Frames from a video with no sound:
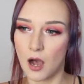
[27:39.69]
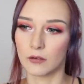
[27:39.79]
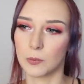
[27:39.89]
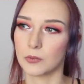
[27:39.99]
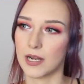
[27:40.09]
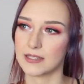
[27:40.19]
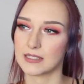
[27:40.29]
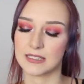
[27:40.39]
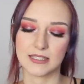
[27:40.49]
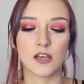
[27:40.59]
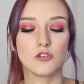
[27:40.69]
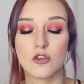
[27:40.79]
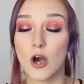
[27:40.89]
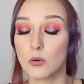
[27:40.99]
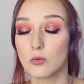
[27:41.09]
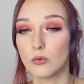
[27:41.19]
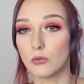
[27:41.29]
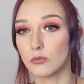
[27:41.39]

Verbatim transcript: are oppressed and say, no,